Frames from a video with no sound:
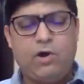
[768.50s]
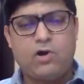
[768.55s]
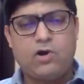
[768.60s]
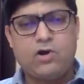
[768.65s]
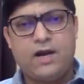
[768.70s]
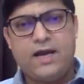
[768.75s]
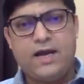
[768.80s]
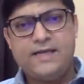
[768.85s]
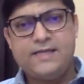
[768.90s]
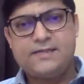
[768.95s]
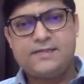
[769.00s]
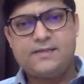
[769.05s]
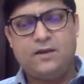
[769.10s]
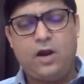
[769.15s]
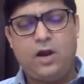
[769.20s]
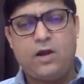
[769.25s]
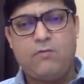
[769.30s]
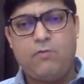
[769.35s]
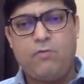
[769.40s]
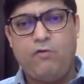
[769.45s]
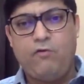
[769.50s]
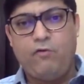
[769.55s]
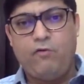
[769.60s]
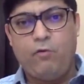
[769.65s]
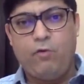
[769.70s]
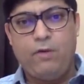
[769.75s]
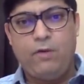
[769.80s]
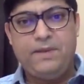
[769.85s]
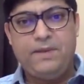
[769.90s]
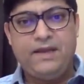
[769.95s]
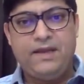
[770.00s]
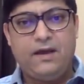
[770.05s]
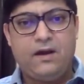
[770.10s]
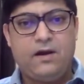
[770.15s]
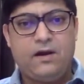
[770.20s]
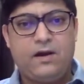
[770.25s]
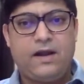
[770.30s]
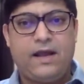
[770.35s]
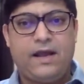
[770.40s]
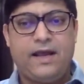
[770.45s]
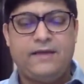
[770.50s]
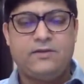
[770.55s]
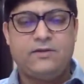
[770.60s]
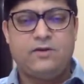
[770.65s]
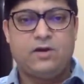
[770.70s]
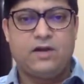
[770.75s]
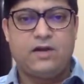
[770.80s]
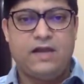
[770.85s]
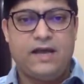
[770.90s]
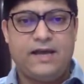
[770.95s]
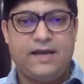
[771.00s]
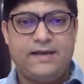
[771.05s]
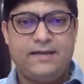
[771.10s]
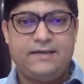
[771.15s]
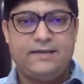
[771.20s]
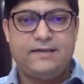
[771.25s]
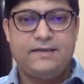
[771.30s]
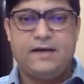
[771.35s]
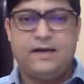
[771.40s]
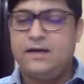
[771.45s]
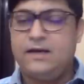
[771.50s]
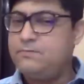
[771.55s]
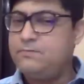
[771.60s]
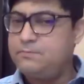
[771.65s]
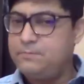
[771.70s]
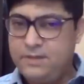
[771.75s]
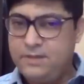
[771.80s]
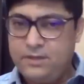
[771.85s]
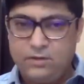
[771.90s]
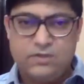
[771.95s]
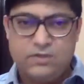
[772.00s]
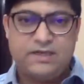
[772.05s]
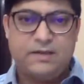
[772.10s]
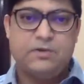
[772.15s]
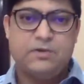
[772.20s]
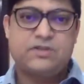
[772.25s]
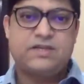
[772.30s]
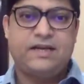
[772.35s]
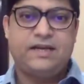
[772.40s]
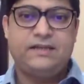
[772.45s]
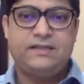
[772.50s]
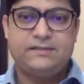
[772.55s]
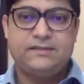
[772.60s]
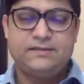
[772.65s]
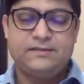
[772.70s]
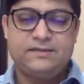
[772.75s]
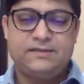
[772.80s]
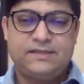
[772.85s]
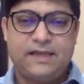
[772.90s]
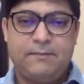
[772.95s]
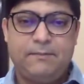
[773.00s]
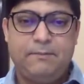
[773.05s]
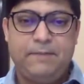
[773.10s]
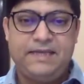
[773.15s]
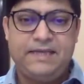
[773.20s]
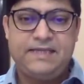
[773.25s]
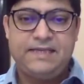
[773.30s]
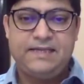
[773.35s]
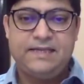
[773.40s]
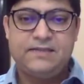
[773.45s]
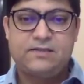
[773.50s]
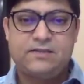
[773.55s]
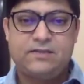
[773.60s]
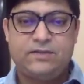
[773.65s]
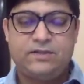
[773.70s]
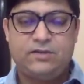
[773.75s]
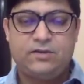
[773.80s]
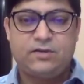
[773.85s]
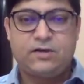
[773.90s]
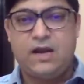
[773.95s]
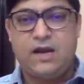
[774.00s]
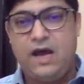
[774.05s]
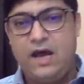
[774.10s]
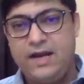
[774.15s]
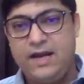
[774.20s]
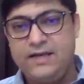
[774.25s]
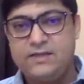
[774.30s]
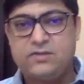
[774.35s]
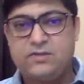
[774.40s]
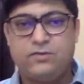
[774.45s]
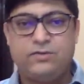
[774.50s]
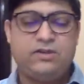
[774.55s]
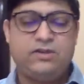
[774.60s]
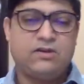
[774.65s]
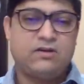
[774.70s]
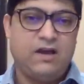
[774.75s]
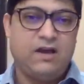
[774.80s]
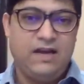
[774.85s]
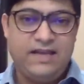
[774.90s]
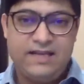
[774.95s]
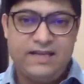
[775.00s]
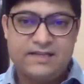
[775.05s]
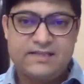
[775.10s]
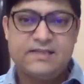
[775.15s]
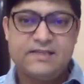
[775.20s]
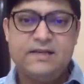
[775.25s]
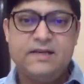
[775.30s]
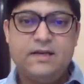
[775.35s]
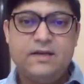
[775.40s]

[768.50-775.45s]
organize a lot of webinar and online demonstrations and meetings with your clients, with your colleagues.